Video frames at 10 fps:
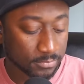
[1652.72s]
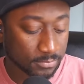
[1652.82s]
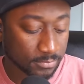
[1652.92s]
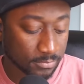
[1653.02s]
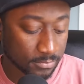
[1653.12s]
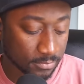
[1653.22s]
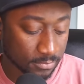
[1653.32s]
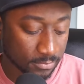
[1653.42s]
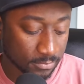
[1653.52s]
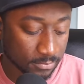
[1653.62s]

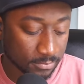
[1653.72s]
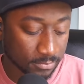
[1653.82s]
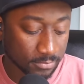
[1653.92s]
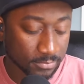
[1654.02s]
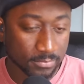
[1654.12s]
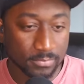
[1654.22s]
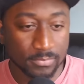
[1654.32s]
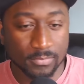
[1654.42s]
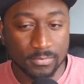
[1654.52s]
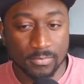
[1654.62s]

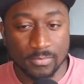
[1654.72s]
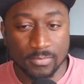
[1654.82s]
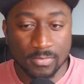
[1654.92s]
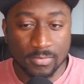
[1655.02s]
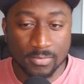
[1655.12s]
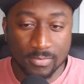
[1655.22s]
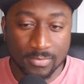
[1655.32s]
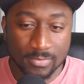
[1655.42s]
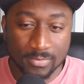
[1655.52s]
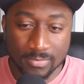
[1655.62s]

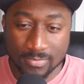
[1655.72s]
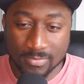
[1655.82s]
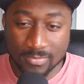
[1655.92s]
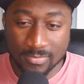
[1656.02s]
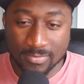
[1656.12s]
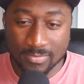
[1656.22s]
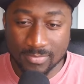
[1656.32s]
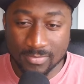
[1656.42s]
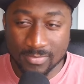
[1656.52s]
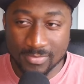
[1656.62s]

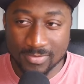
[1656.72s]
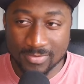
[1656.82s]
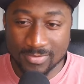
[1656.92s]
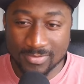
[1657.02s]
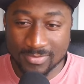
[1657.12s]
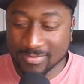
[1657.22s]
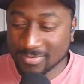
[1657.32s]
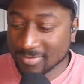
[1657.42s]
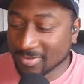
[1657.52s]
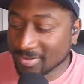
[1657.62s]

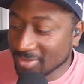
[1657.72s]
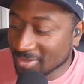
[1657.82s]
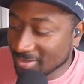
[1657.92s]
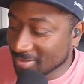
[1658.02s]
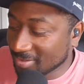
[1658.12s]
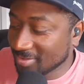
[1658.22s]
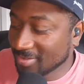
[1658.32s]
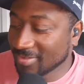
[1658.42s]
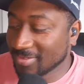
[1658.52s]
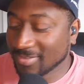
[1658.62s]

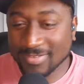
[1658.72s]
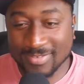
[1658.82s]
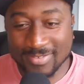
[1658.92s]
[no speech]